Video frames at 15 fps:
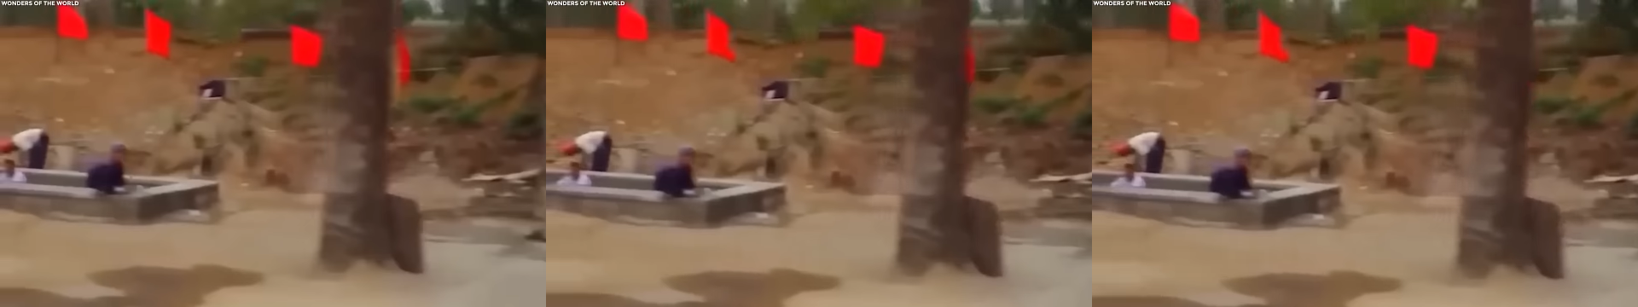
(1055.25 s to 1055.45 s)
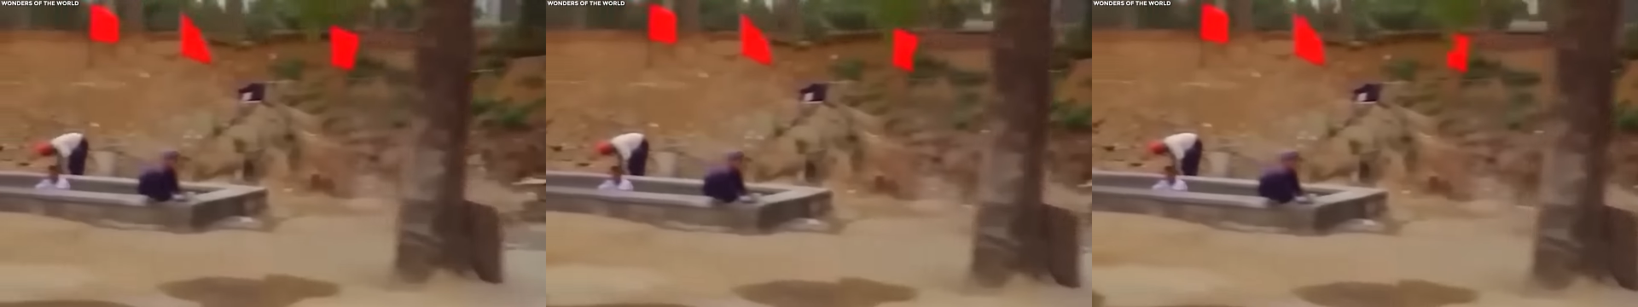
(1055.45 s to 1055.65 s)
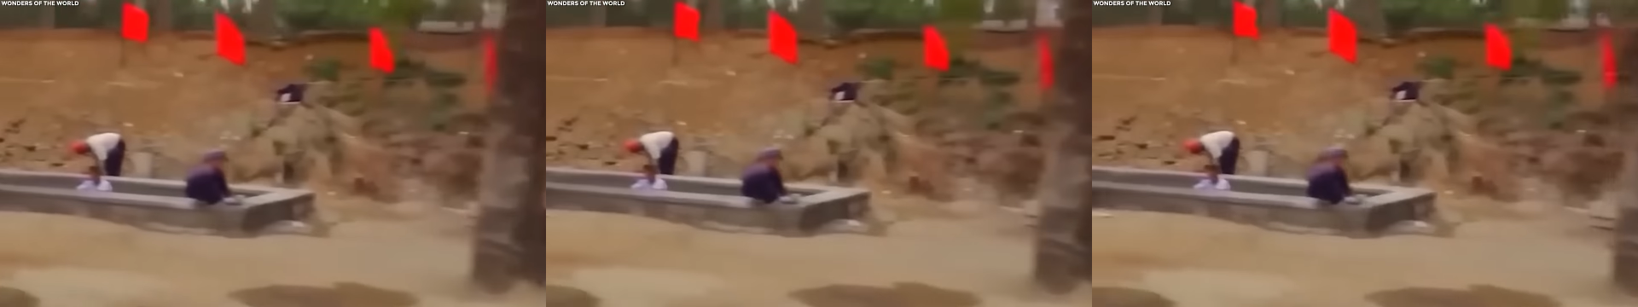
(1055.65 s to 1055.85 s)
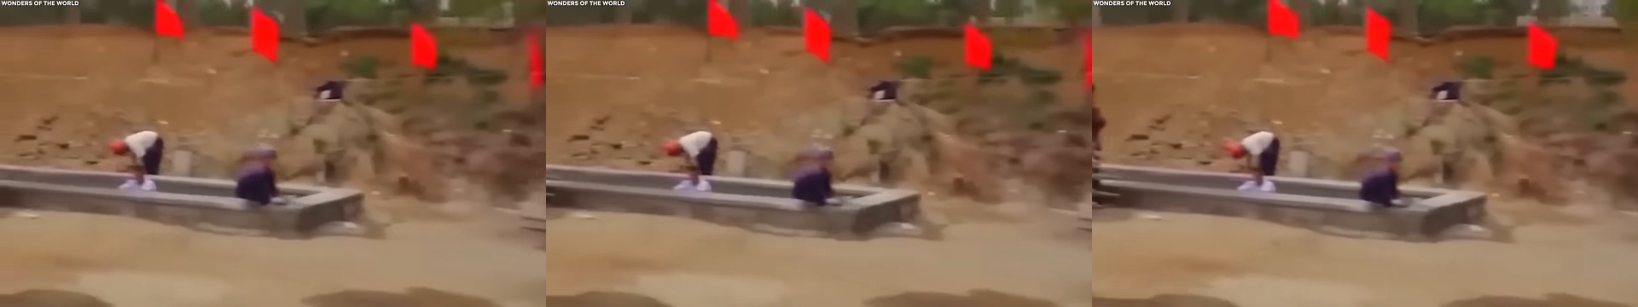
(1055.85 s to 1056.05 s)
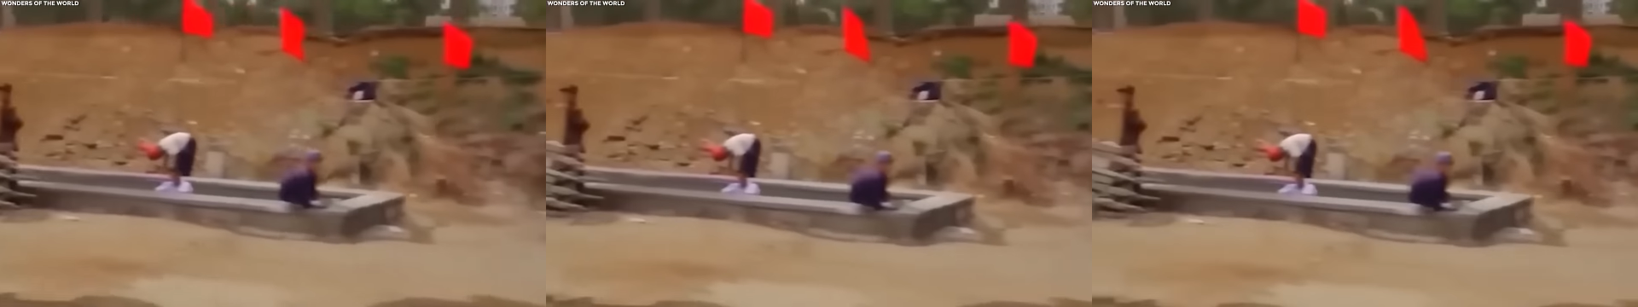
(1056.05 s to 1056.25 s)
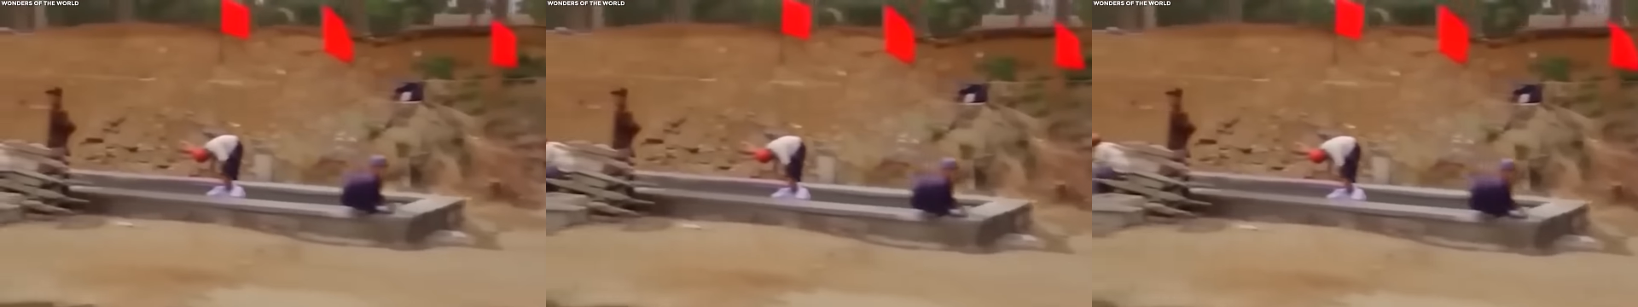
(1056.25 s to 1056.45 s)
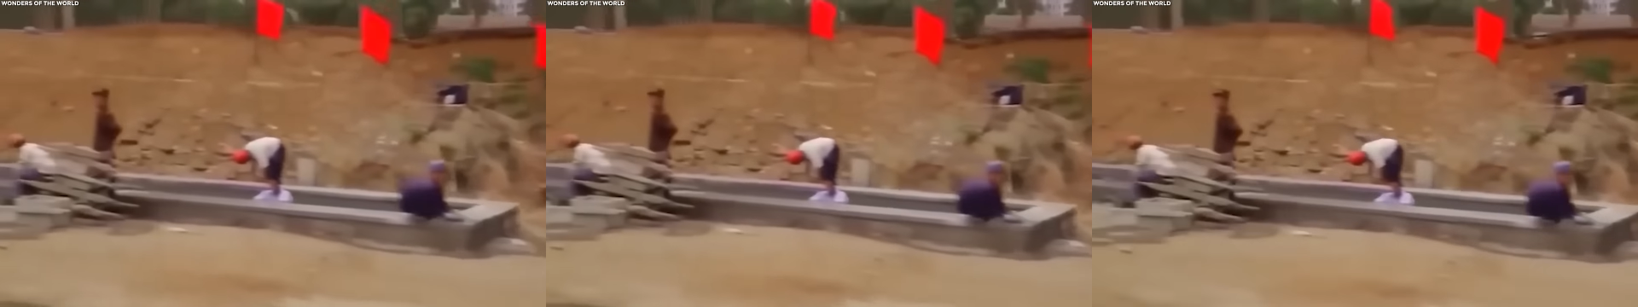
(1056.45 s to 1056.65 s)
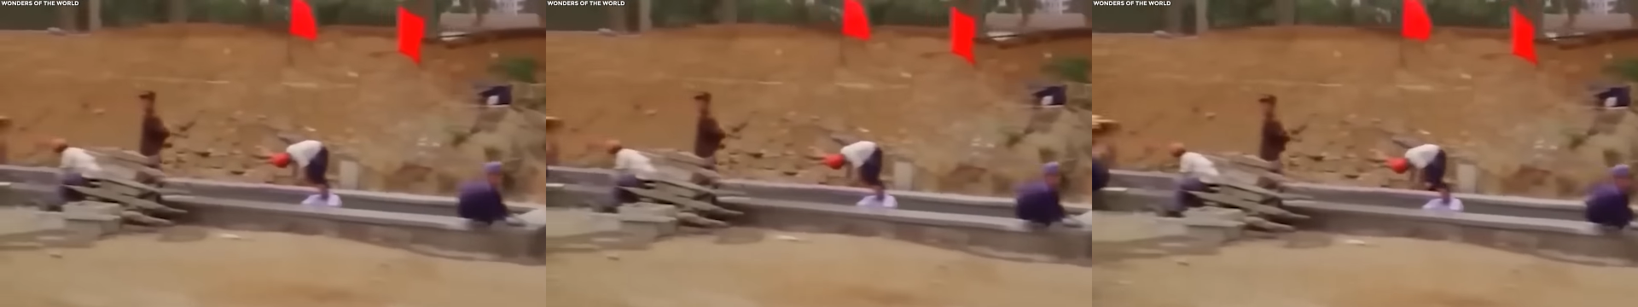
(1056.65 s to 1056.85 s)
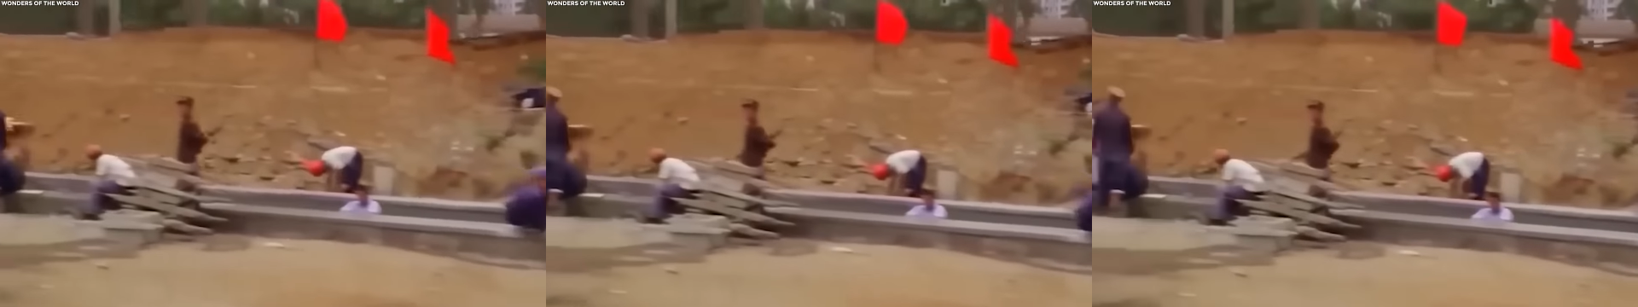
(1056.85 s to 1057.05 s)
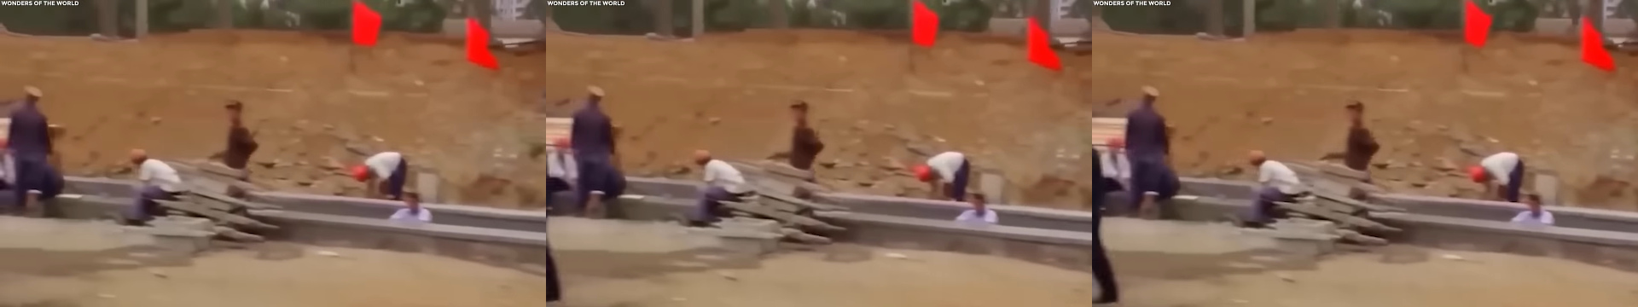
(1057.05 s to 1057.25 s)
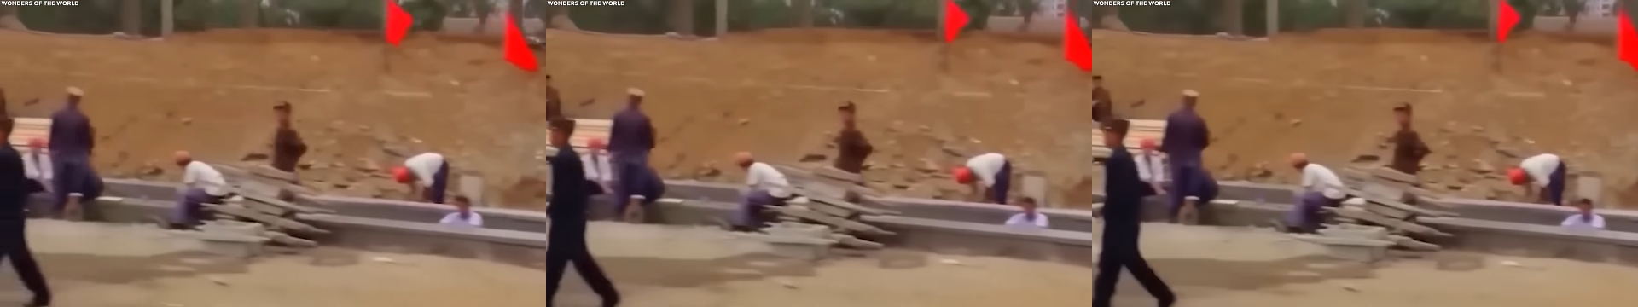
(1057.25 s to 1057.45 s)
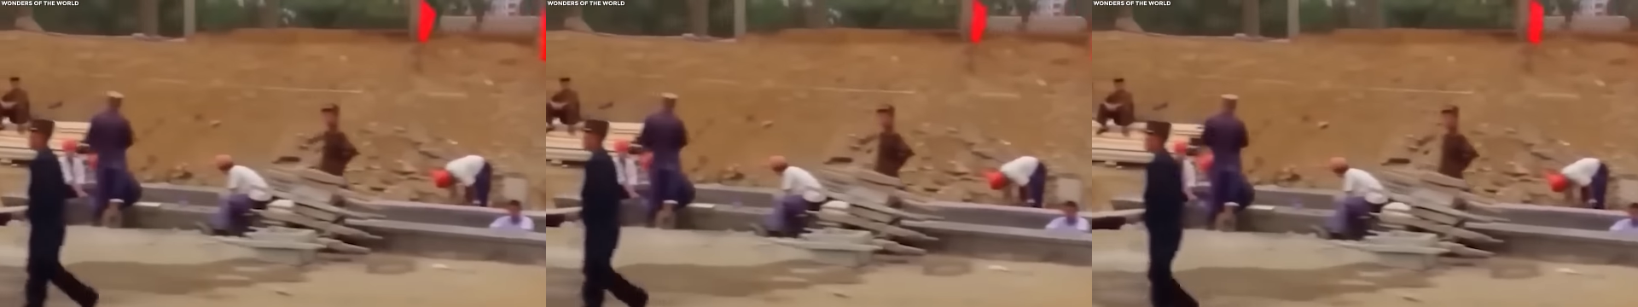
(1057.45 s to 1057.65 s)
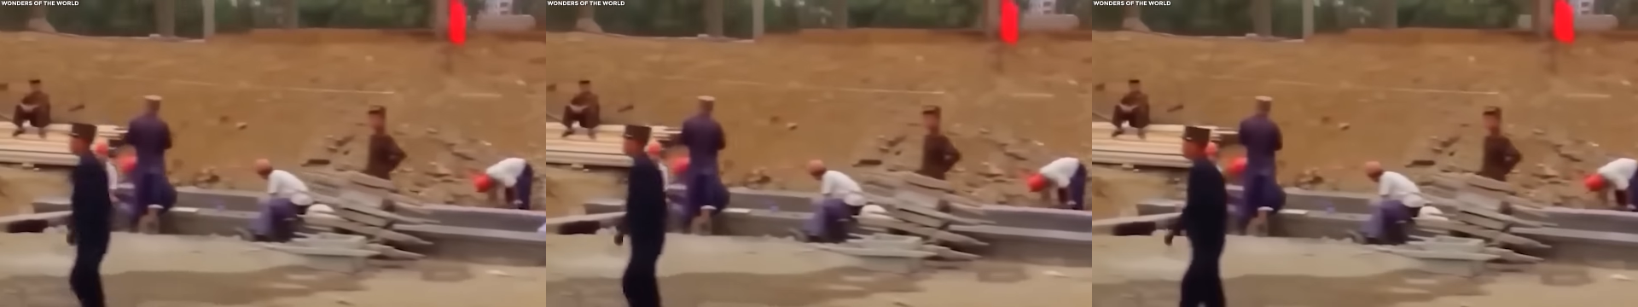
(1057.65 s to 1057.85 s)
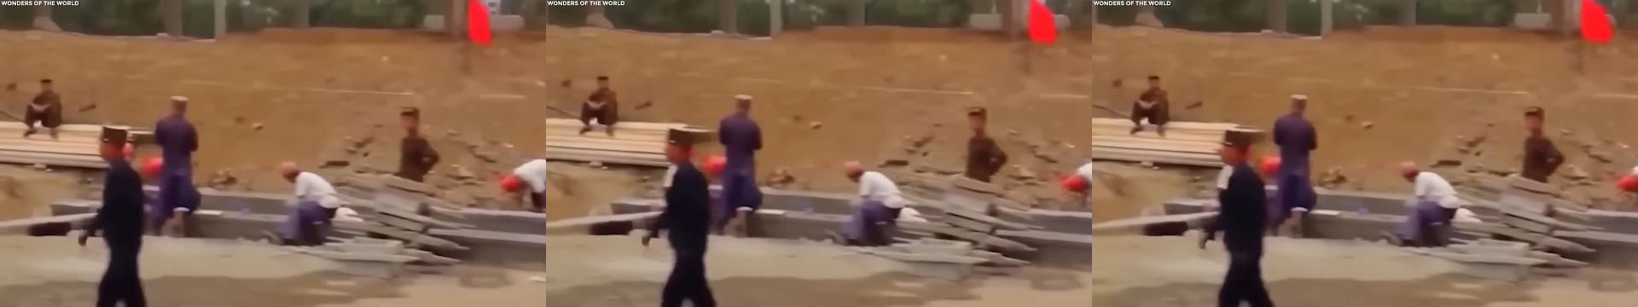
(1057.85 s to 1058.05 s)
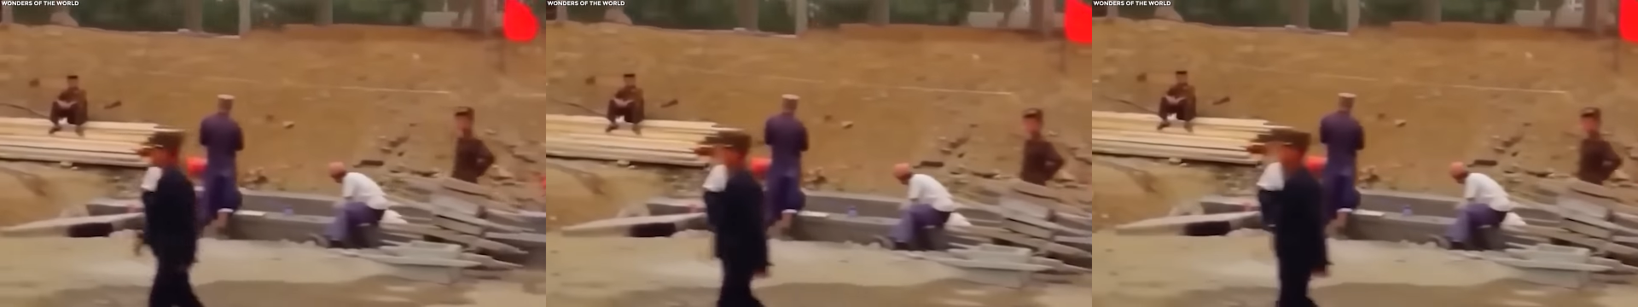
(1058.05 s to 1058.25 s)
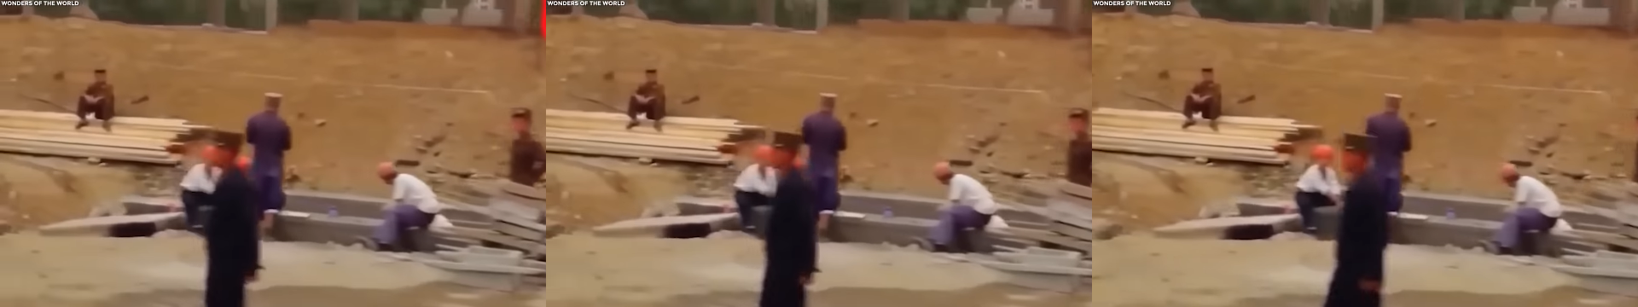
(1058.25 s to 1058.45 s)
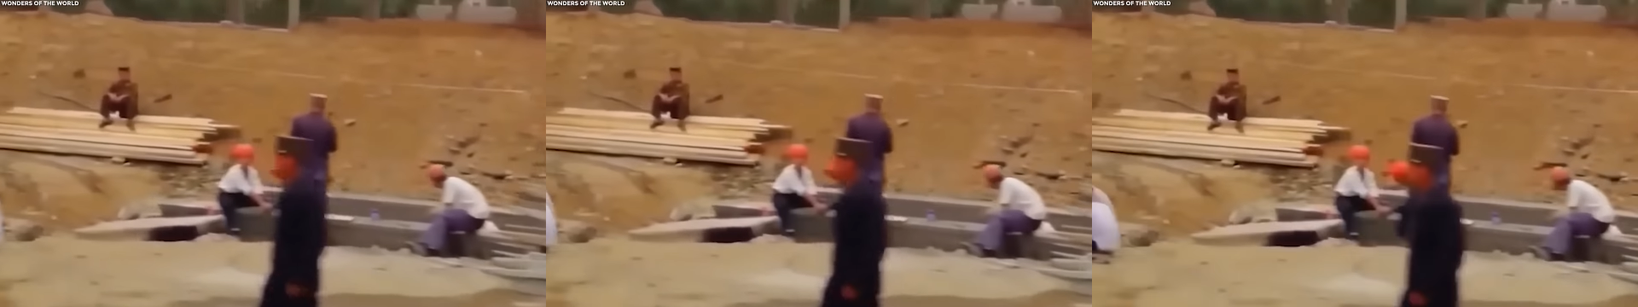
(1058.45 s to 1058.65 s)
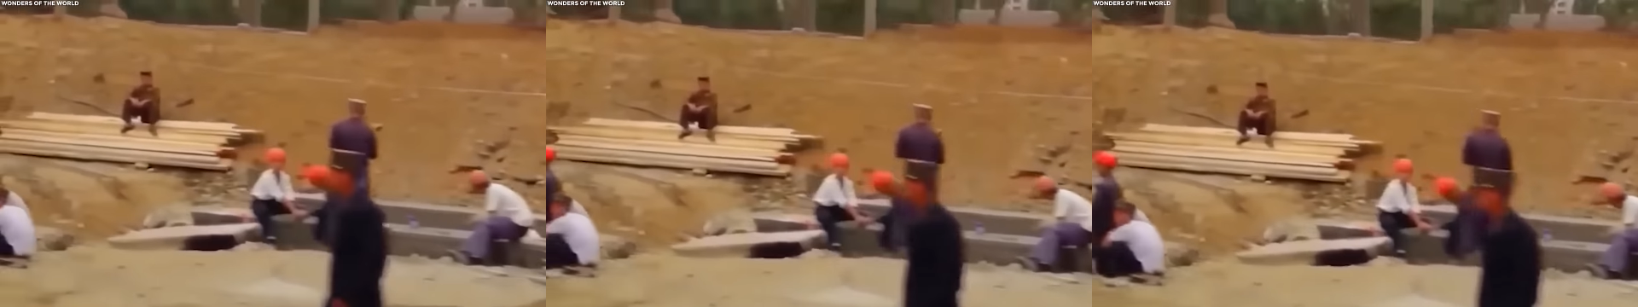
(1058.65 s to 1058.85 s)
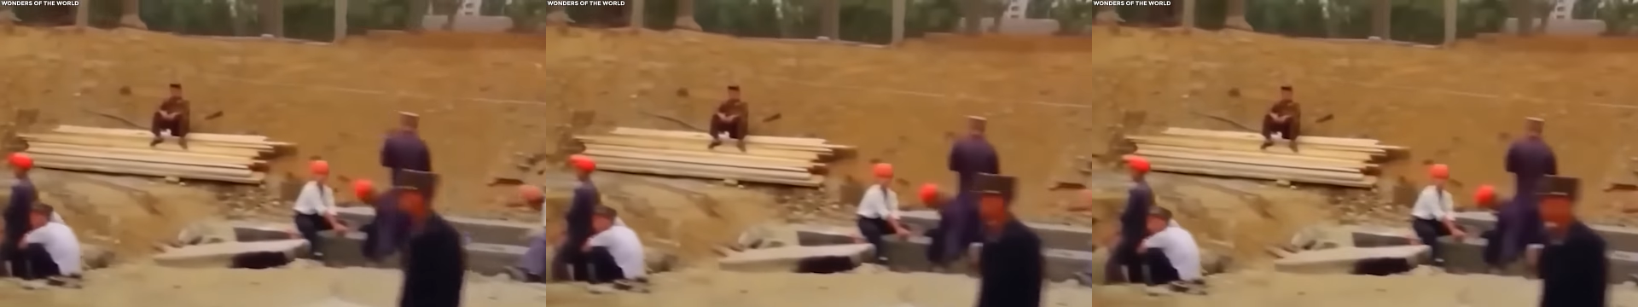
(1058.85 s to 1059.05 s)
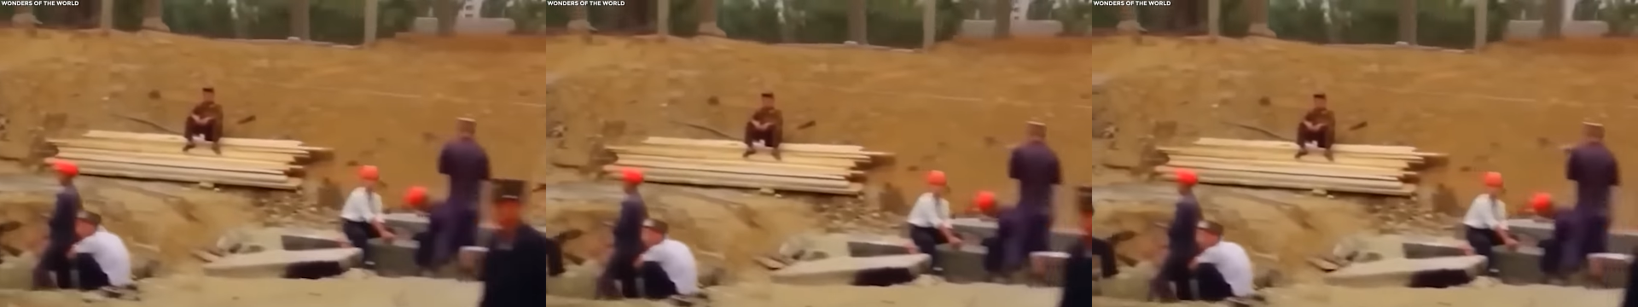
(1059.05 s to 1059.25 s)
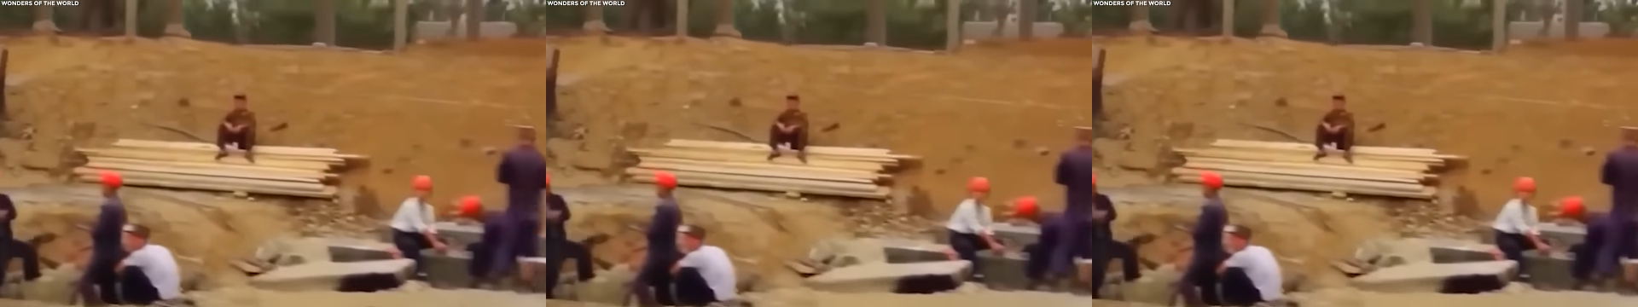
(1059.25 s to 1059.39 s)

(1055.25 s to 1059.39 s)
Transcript: [unreadable: no face in view]